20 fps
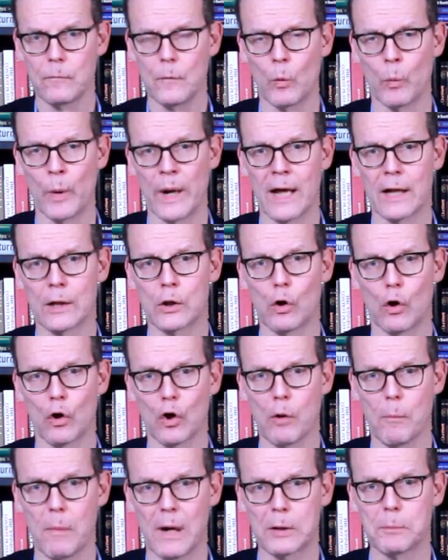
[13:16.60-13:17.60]
when I
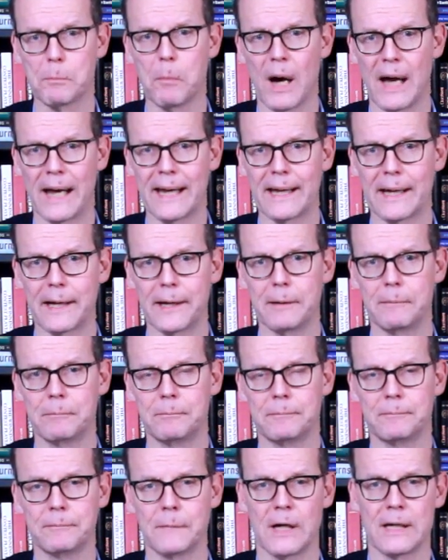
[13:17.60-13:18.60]
talk about Bayern,
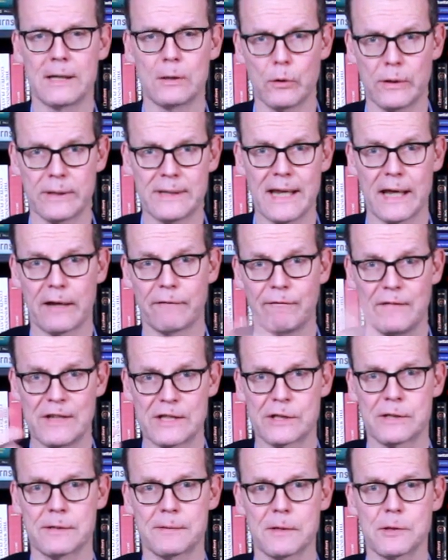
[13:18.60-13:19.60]
I take
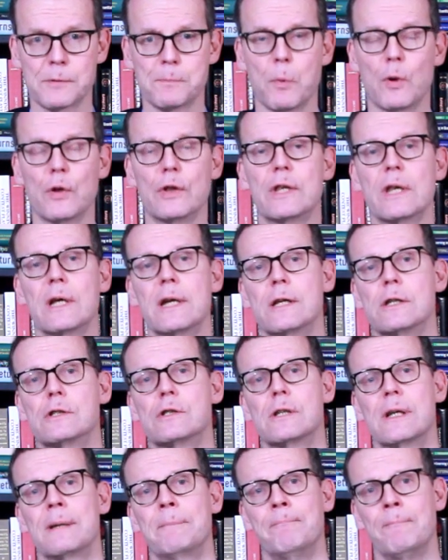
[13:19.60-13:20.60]
this
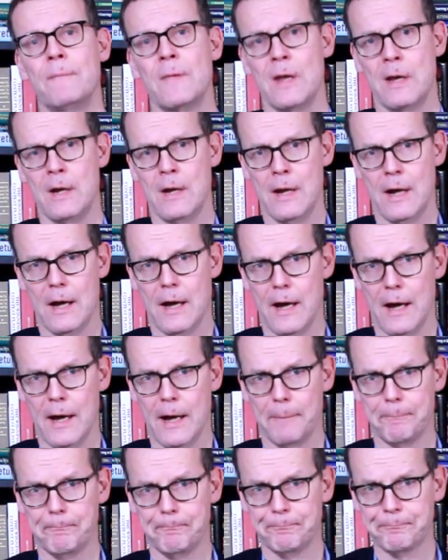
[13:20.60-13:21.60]
spontaneously.
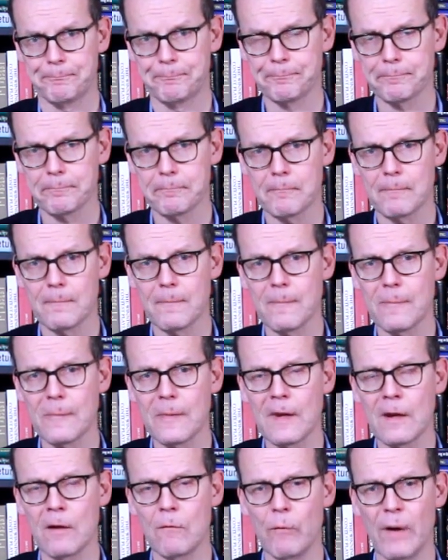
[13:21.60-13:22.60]

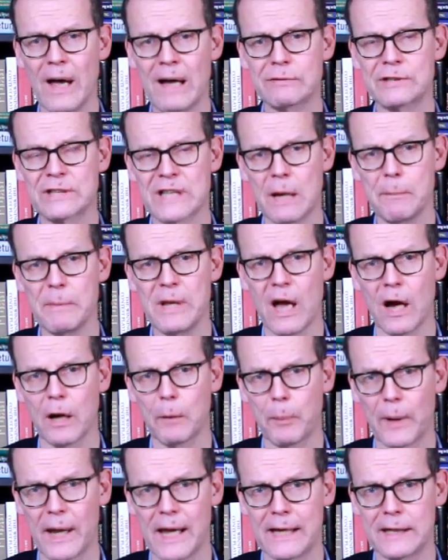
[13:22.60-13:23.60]
We have some young
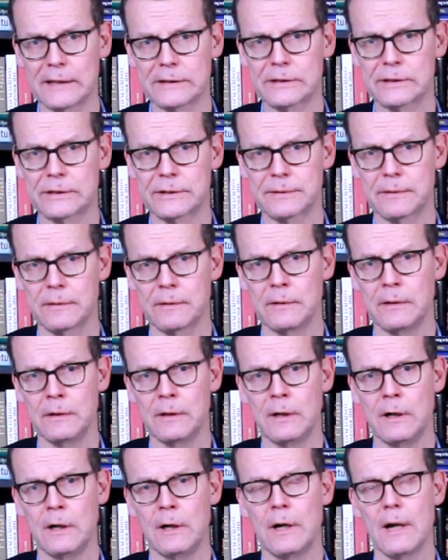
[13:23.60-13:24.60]
players
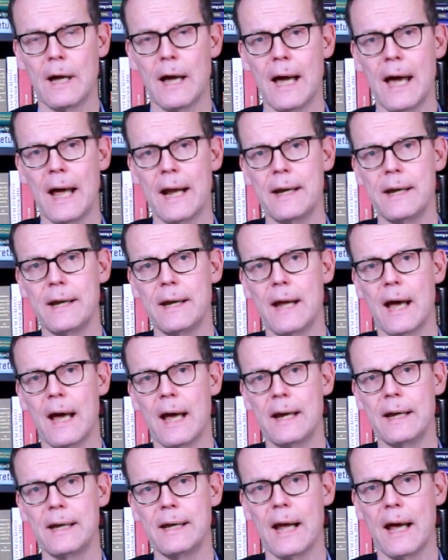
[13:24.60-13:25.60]
and
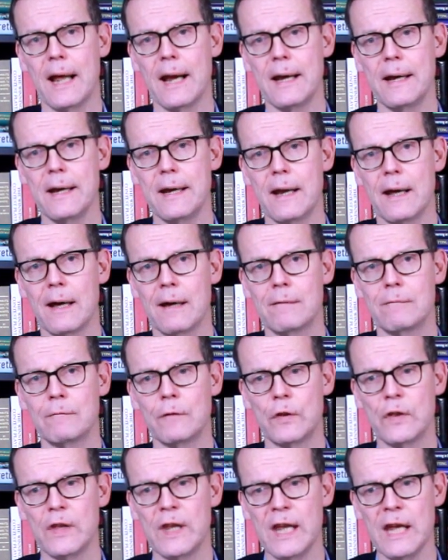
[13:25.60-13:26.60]

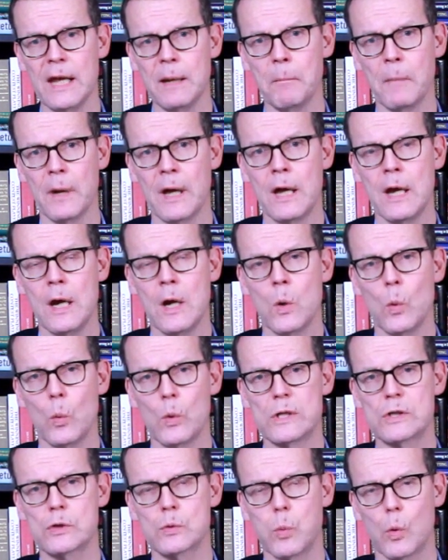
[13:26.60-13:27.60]
the team
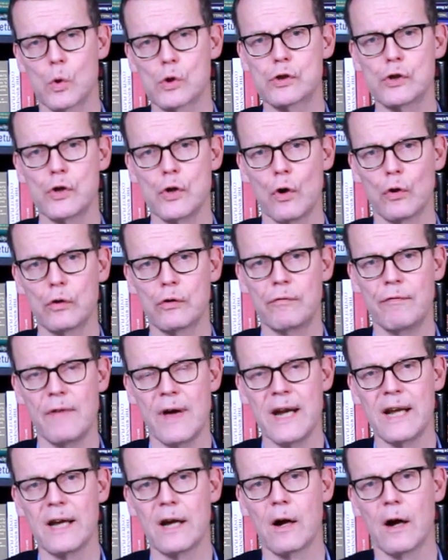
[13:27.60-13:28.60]
which was not
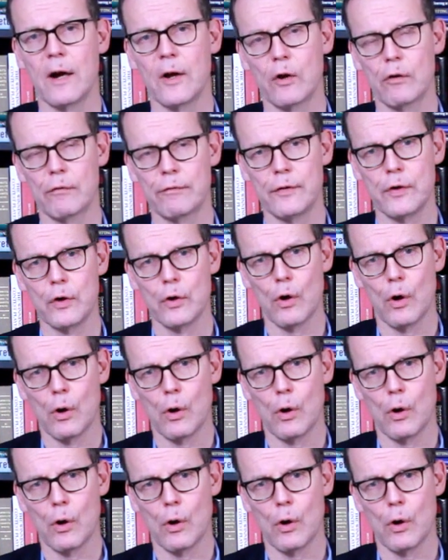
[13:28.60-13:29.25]
very kind of,